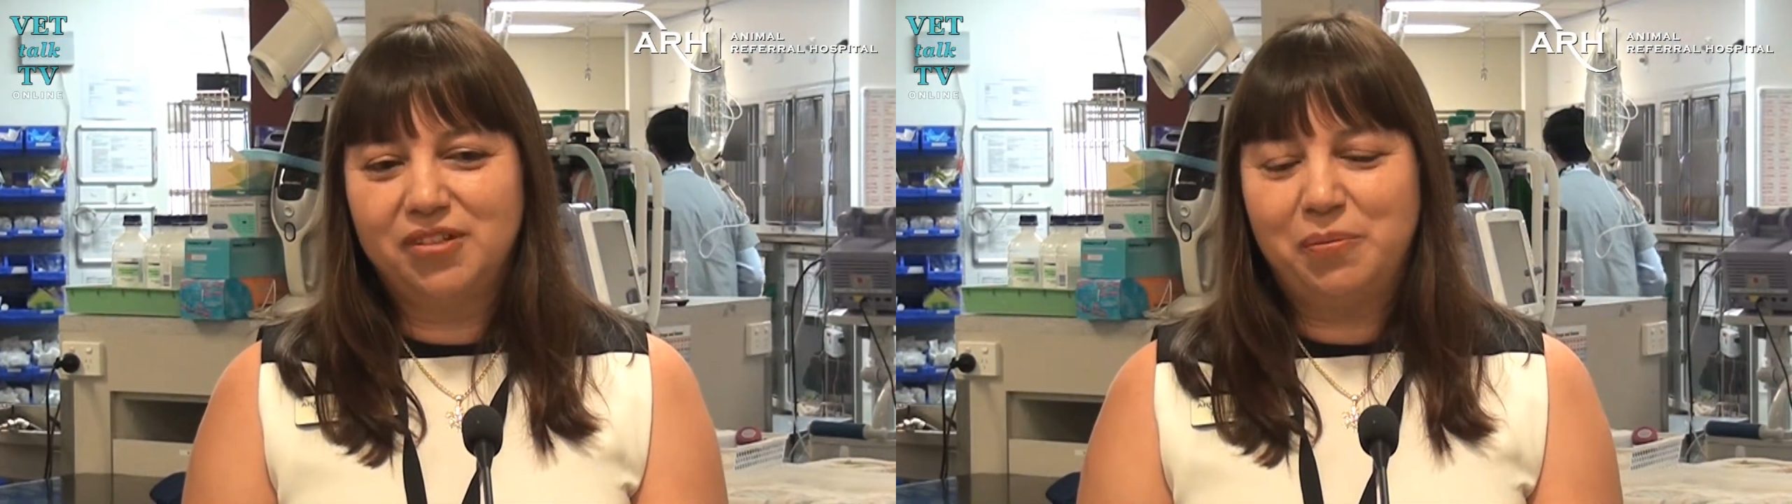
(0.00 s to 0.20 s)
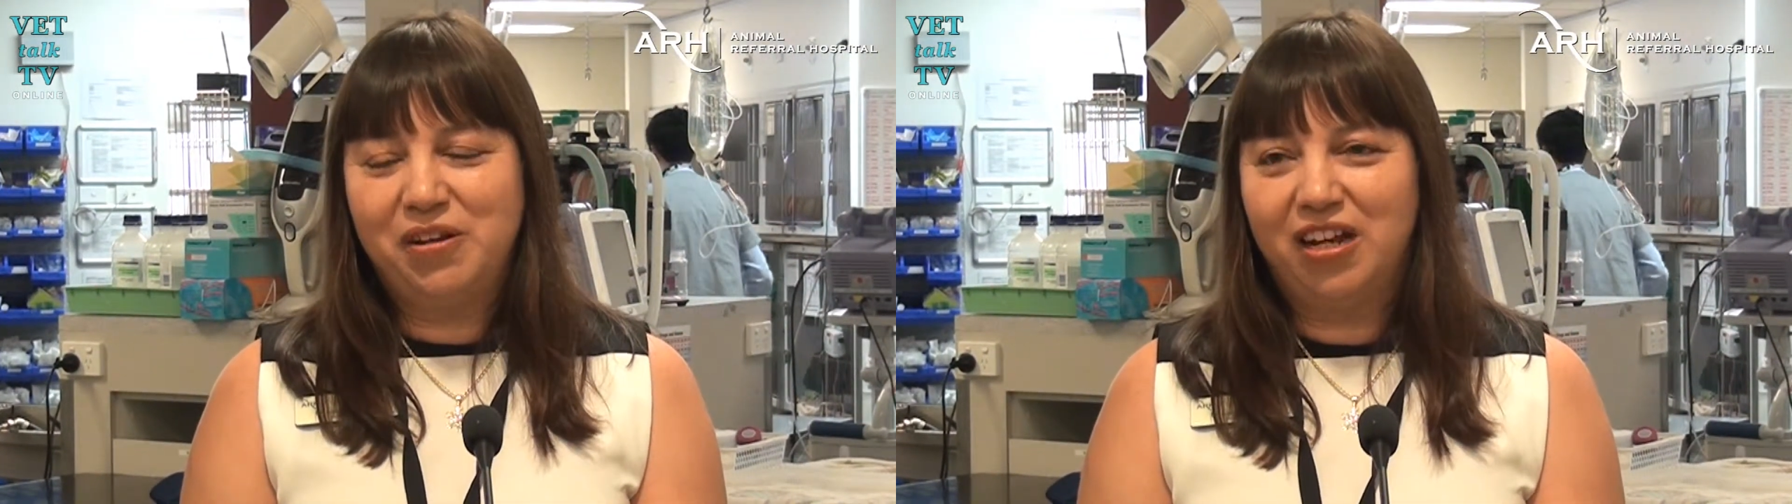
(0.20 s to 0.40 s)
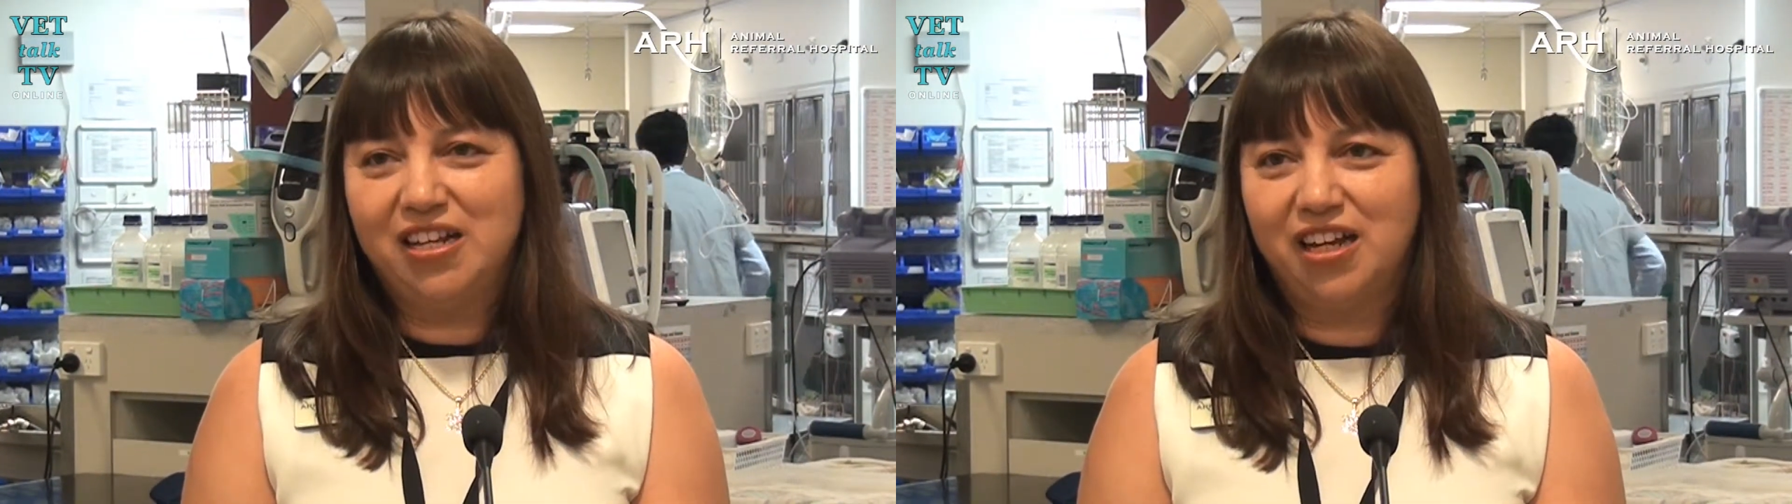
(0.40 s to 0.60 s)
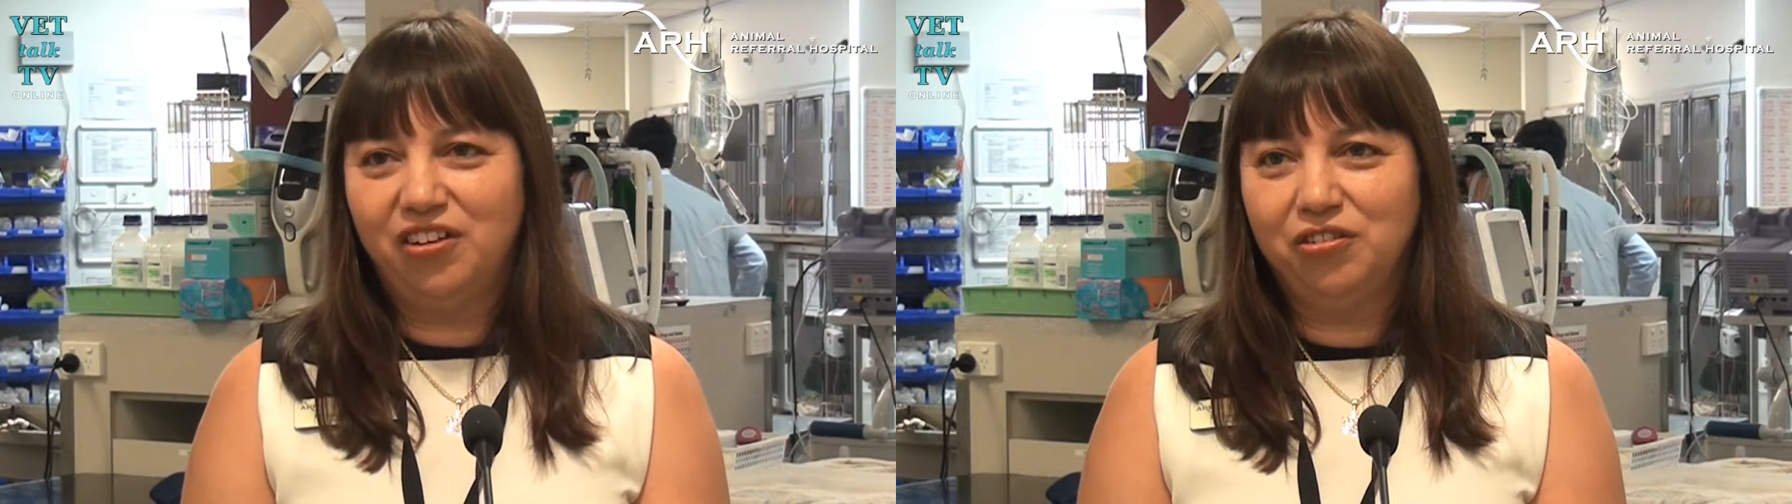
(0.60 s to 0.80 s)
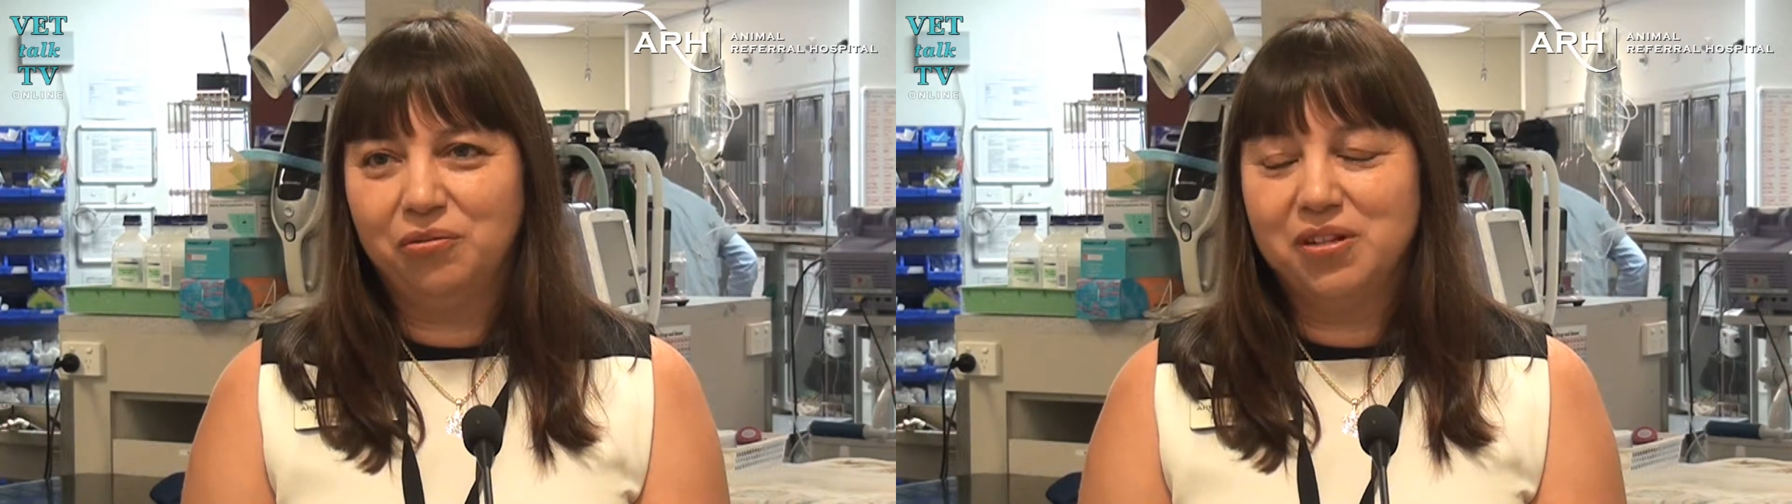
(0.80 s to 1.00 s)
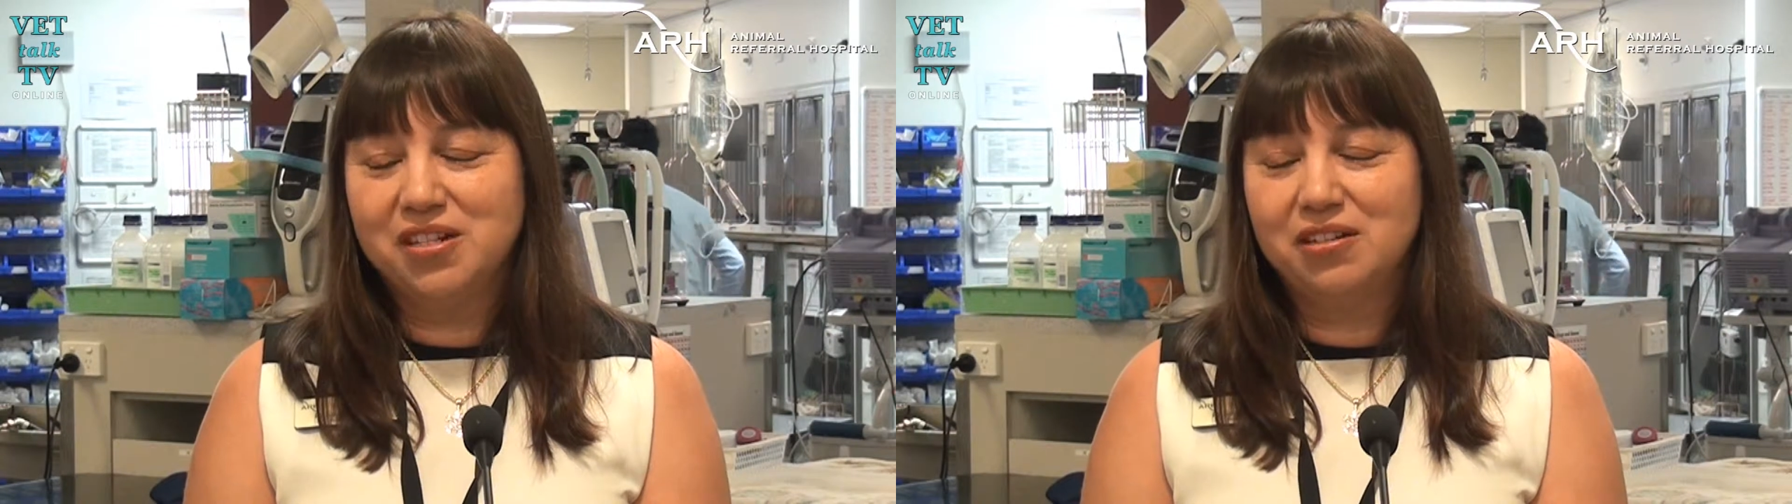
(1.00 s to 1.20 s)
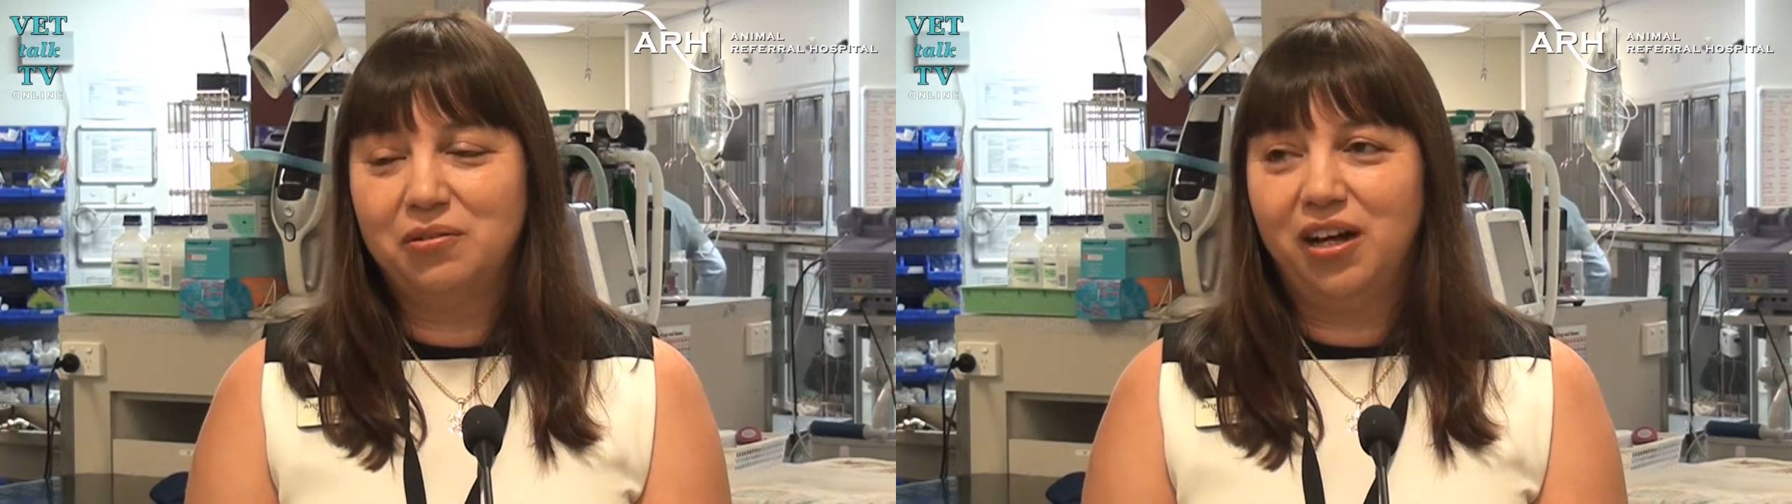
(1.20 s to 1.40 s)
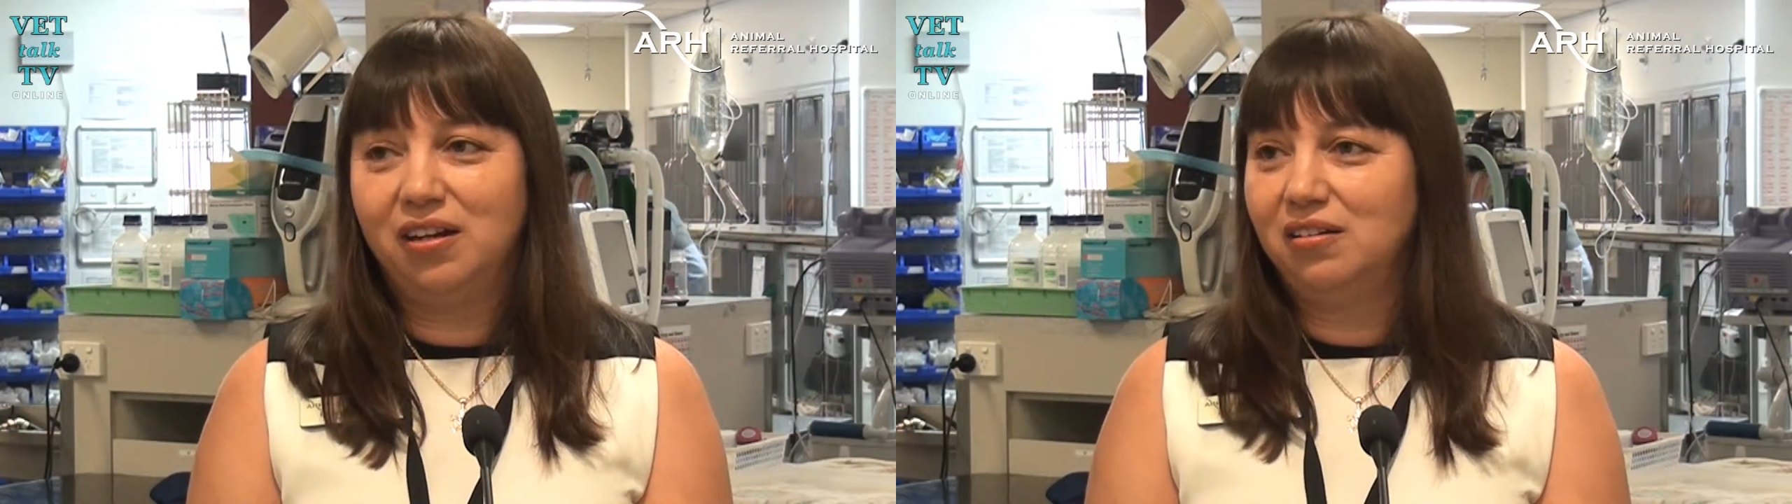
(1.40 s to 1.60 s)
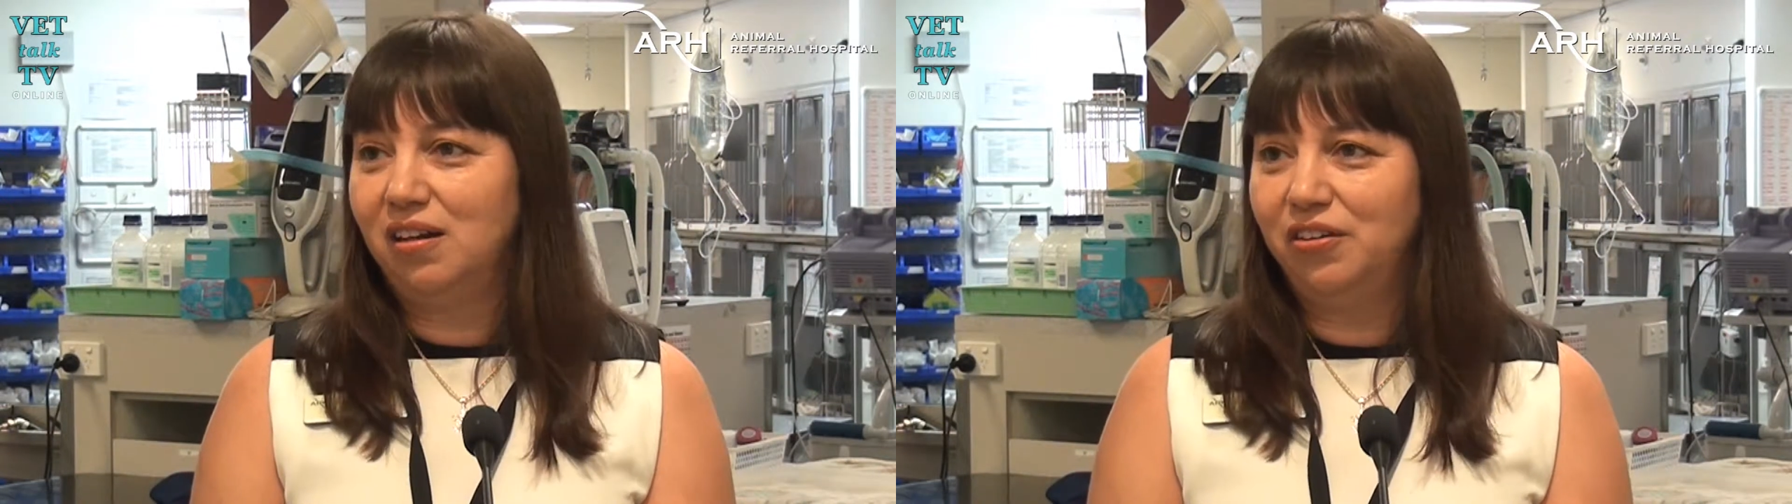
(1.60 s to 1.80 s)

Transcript: specialisation was quite